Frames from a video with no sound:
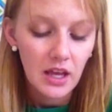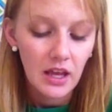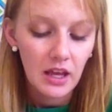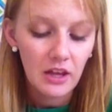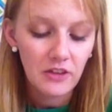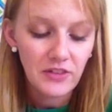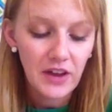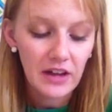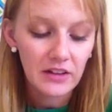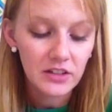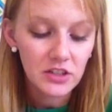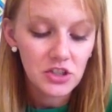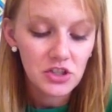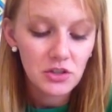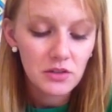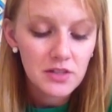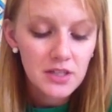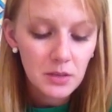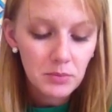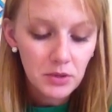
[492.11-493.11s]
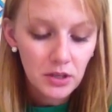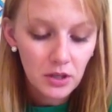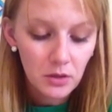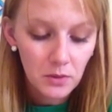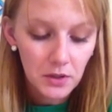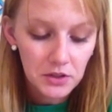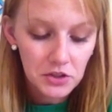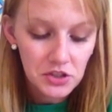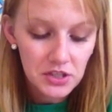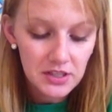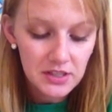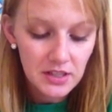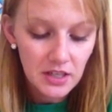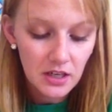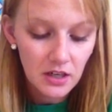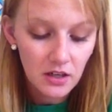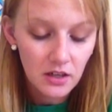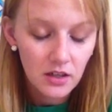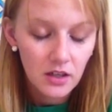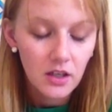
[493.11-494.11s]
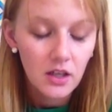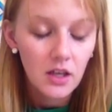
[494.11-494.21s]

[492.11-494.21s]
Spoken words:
If Alex shows up here while she's here...